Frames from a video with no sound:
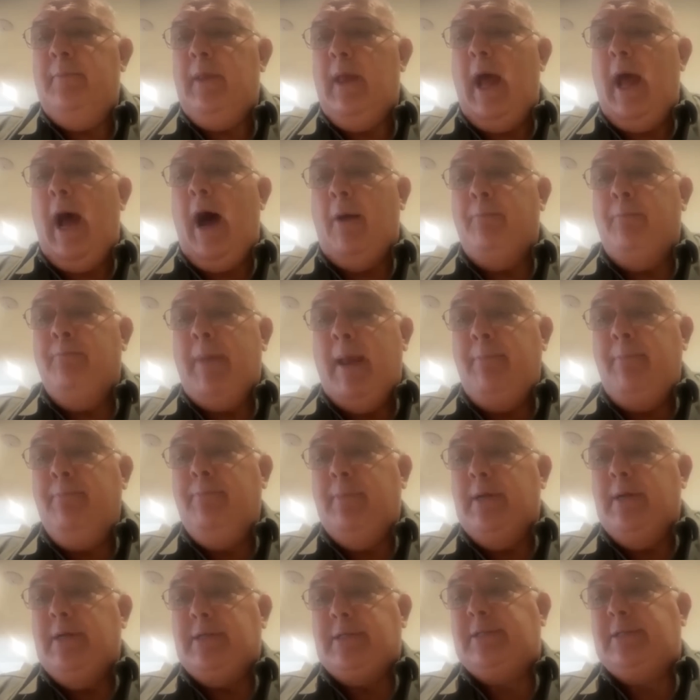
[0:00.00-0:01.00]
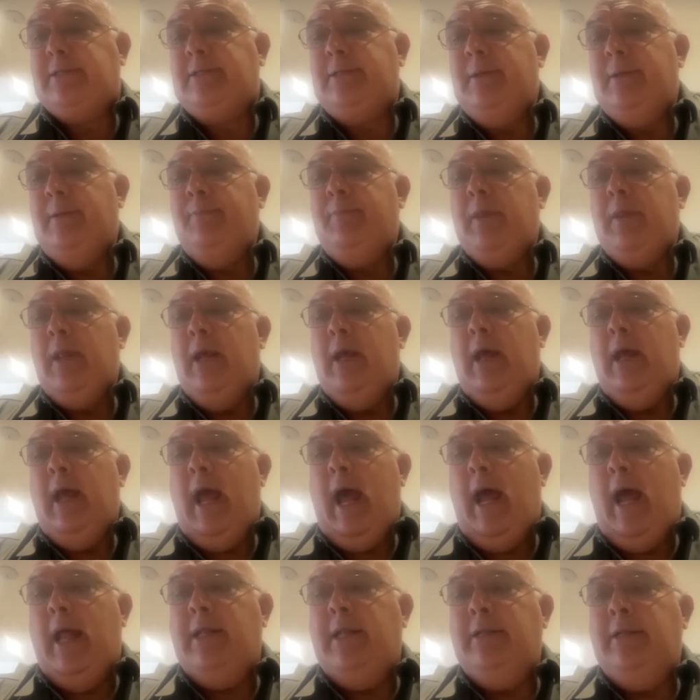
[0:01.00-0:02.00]
our members,
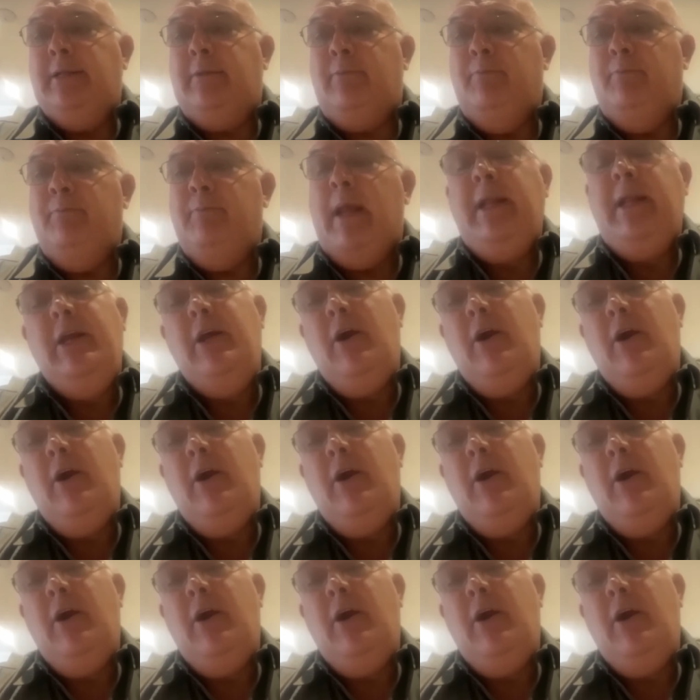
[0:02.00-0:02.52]
and many